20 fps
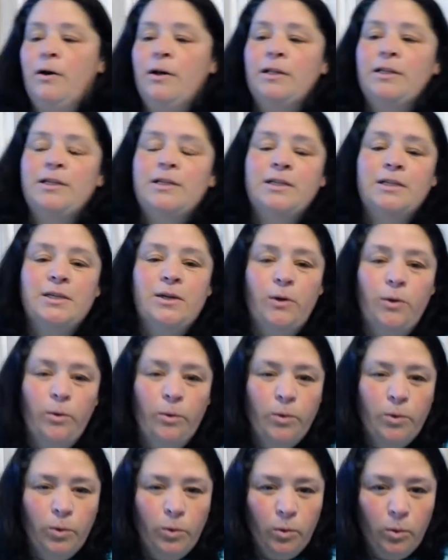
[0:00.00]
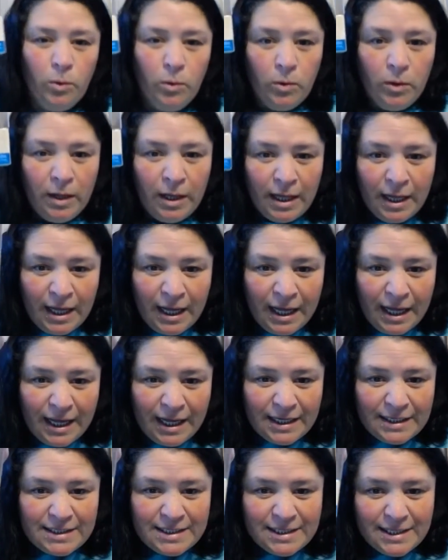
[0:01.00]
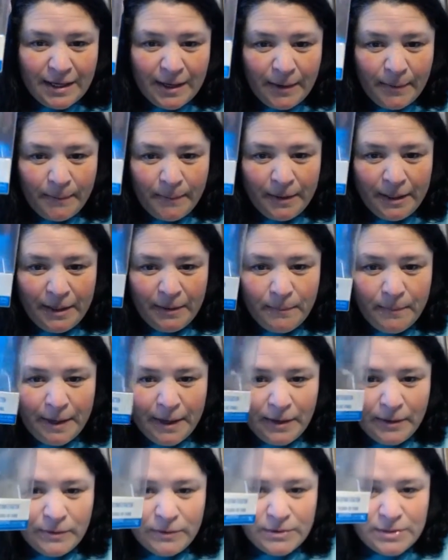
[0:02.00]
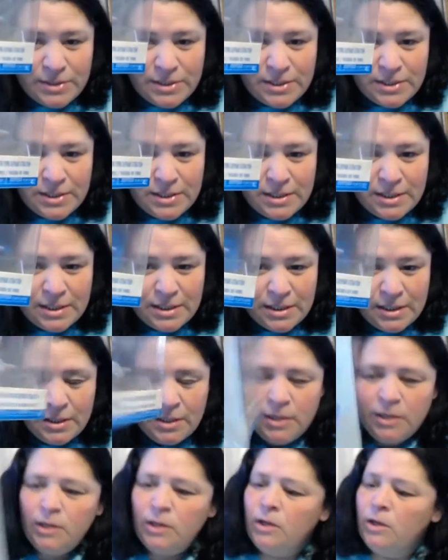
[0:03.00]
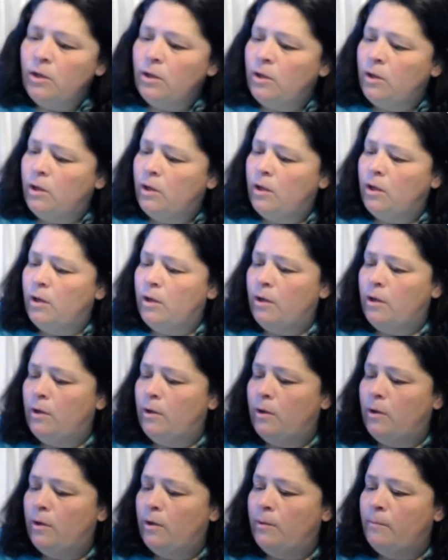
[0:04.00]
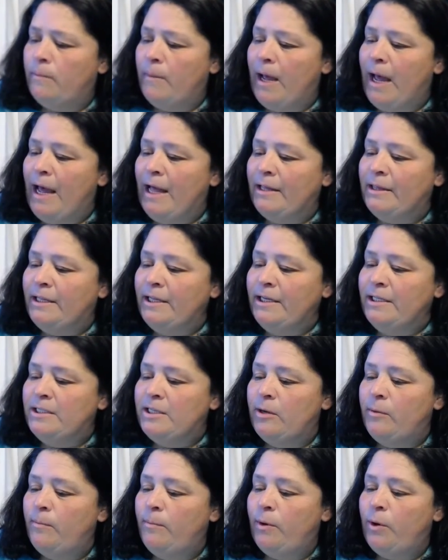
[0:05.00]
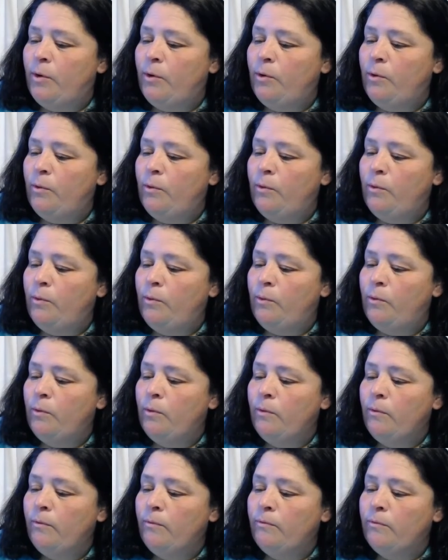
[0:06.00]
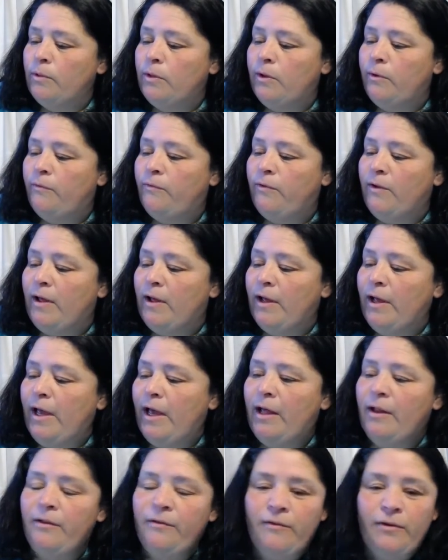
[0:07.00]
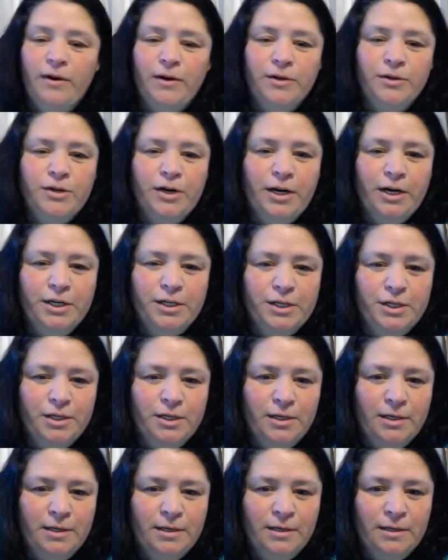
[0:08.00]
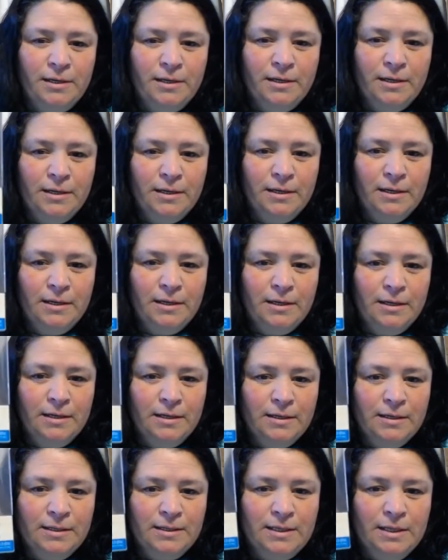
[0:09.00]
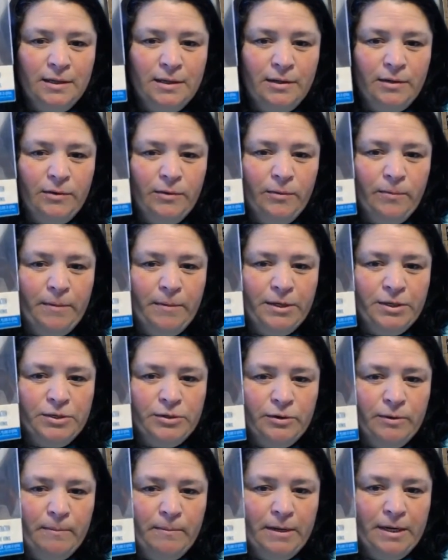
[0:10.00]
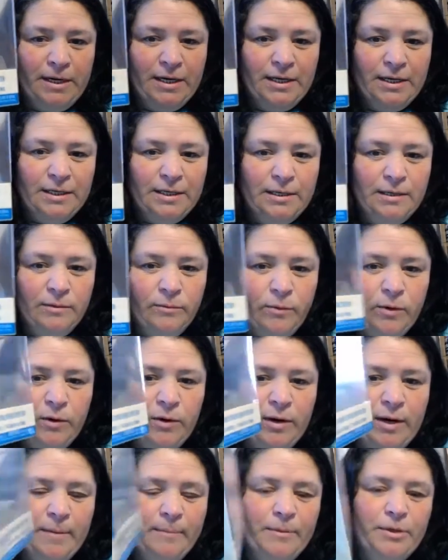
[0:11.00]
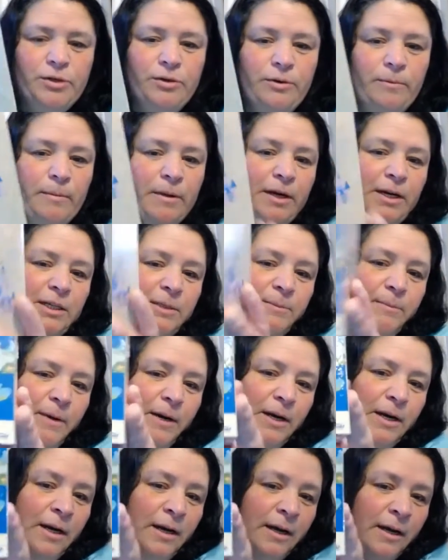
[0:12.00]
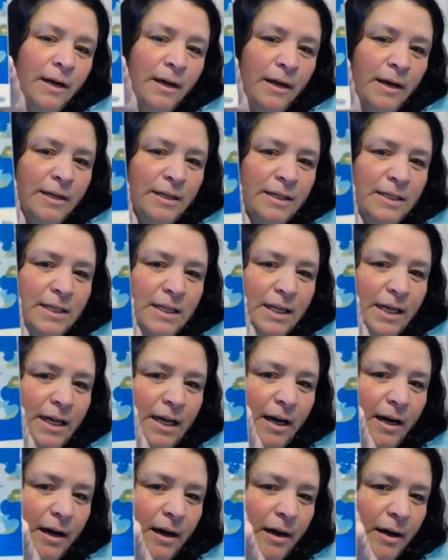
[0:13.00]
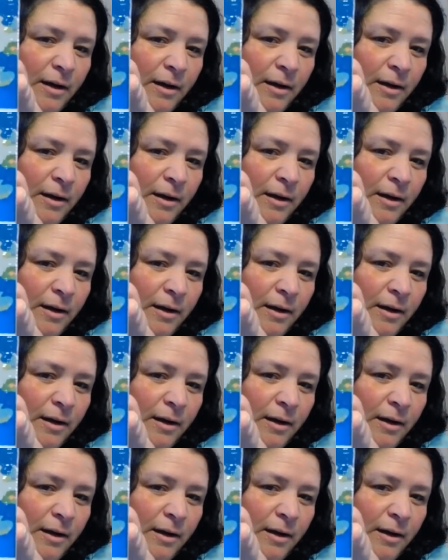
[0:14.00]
So cool. It's a Minnie Mouse um, at the Dumbo, the Flying Elephant attraction. It's a little mystery mini, well, not mystery mini, but it's the uh,